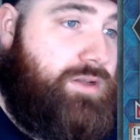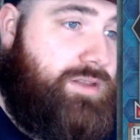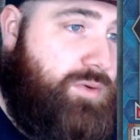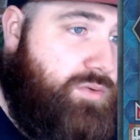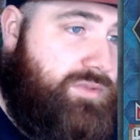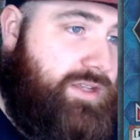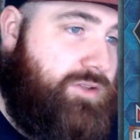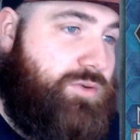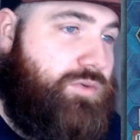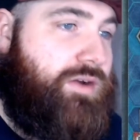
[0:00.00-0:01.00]
They were
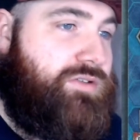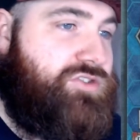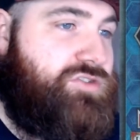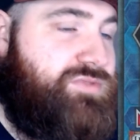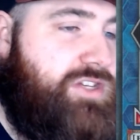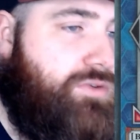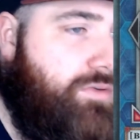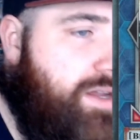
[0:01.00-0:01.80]
rarer than some secret rares,